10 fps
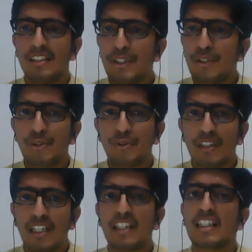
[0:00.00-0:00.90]
due
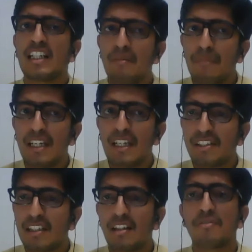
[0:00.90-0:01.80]
to a
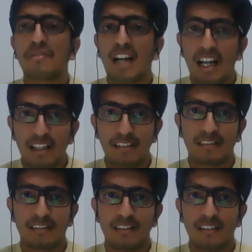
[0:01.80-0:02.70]
combination of colors.